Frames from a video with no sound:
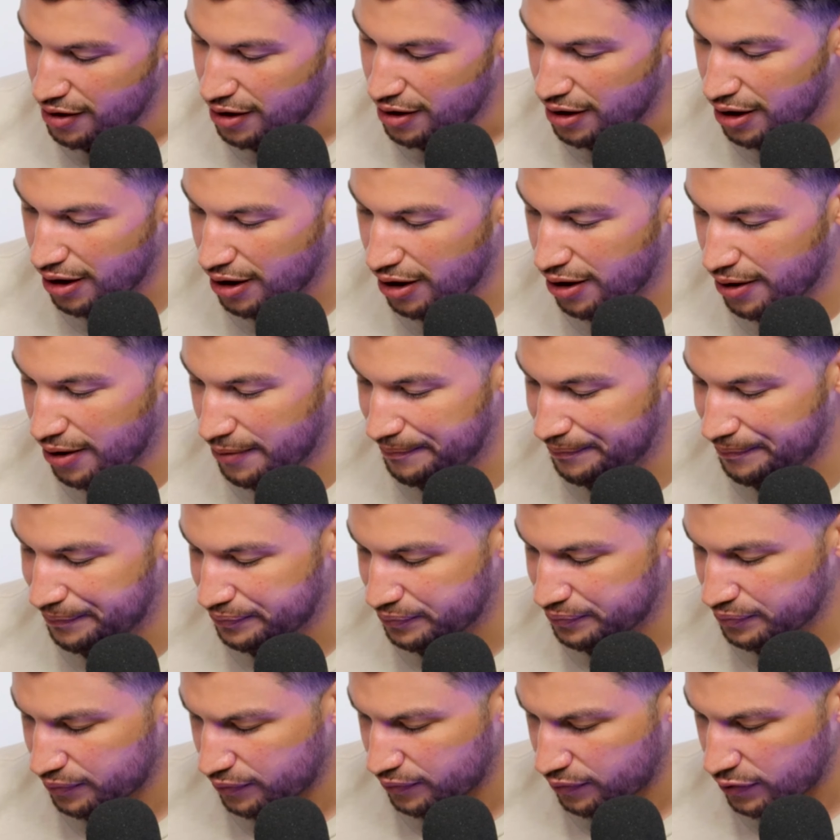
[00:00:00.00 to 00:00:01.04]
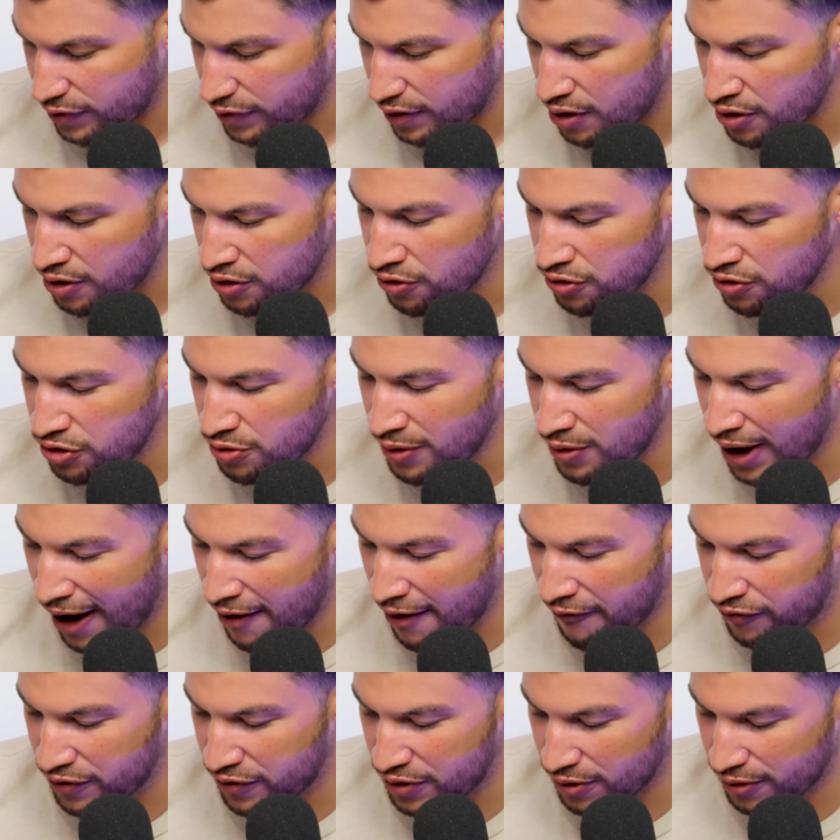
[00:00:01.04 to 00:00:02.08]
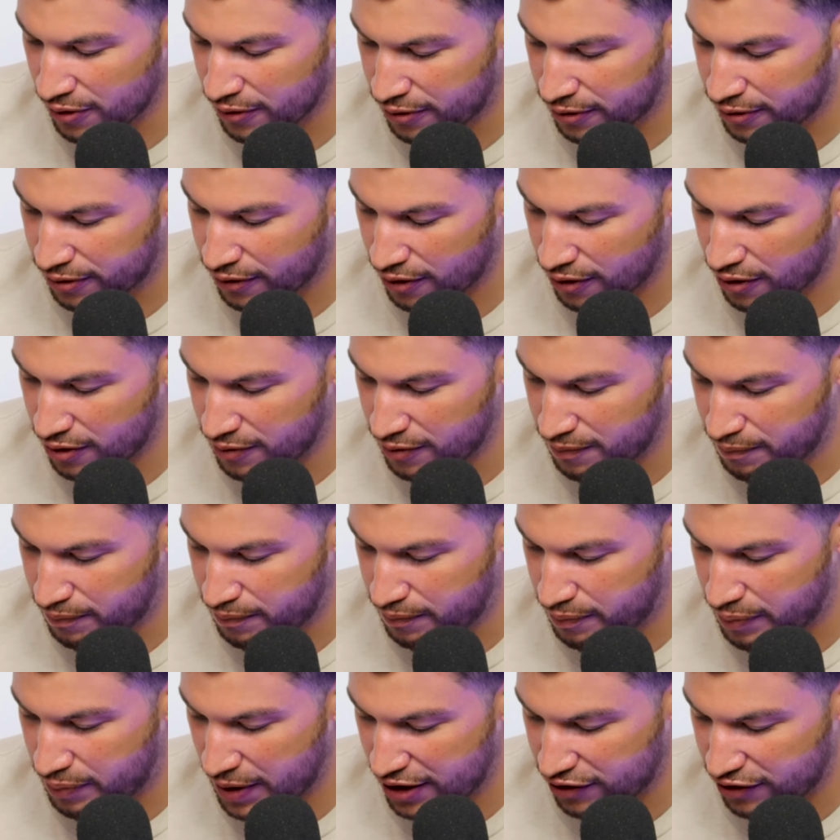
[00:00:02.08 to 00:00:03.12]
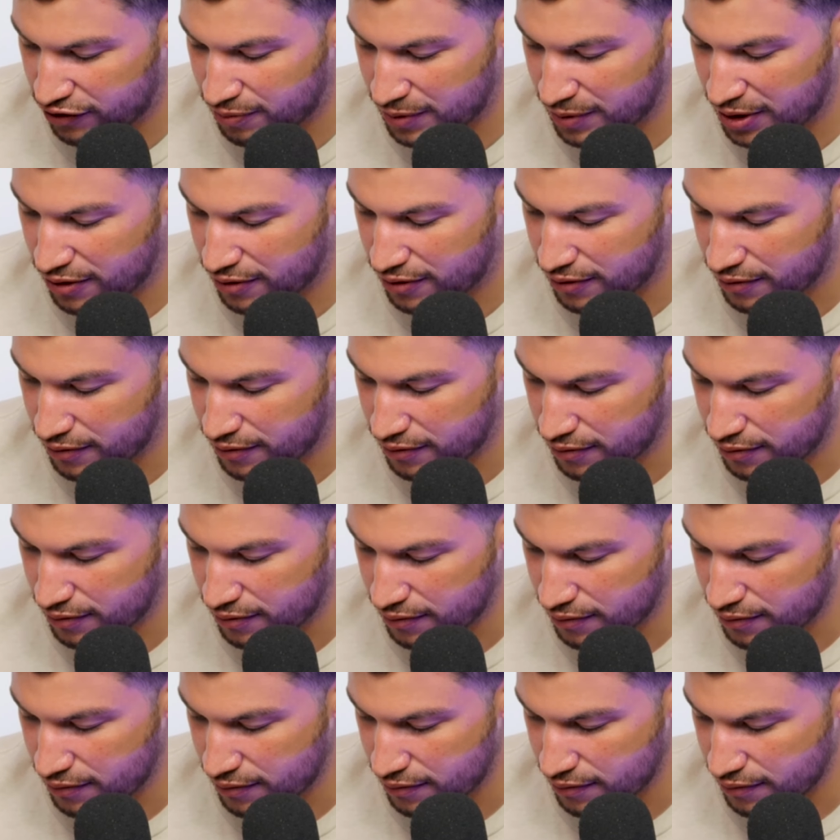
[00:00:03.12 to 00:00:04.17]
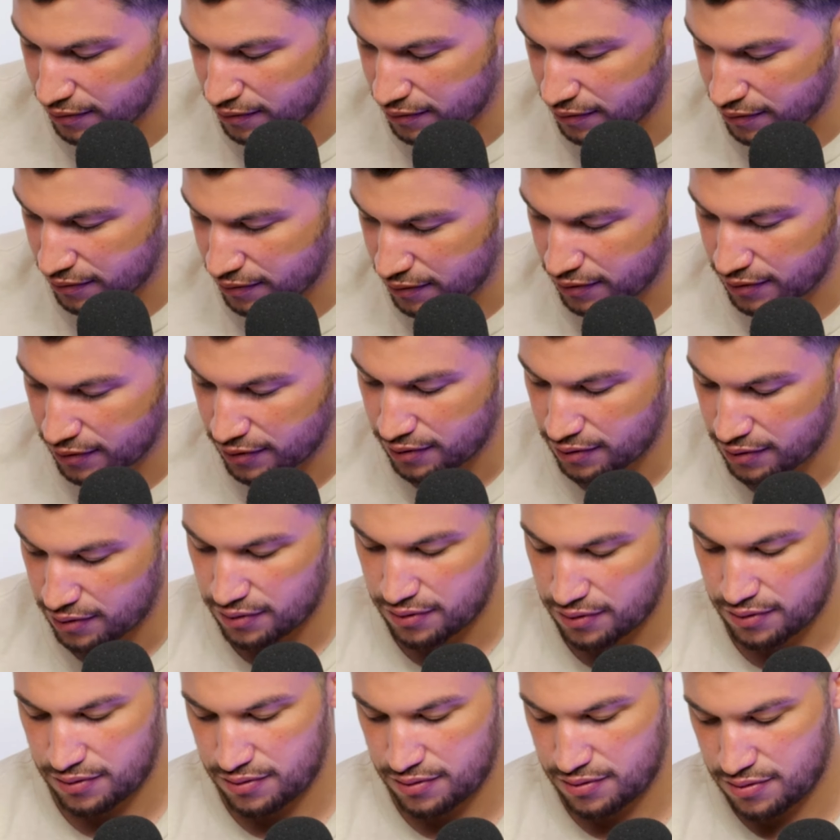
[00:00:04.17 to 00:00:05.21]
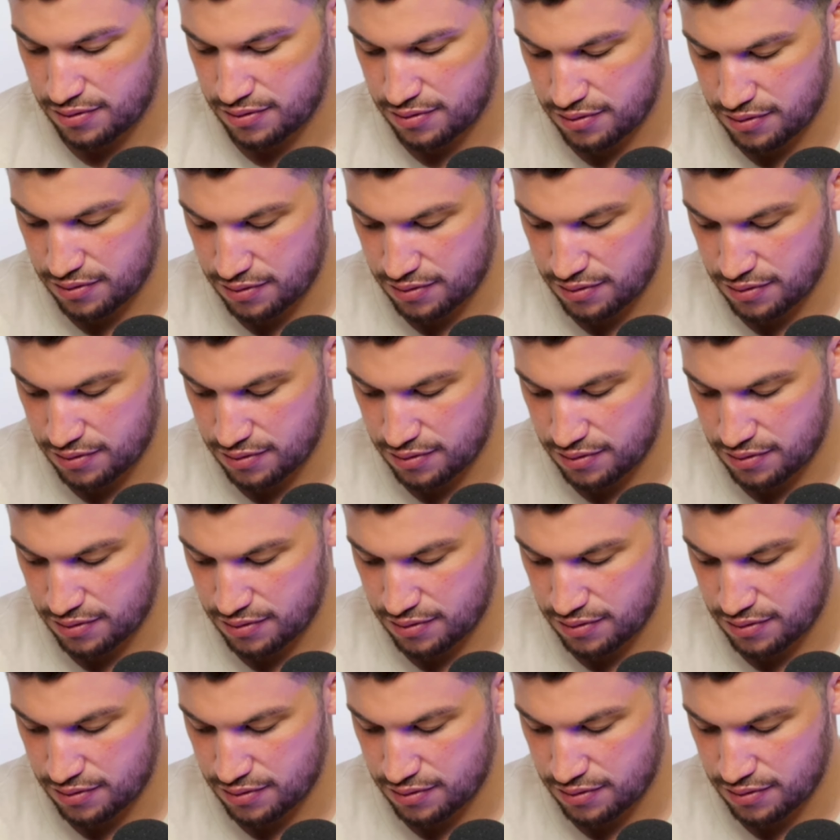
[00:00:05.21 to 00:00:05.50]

Um, who do you have for your third baseman? All right, so third base is where I get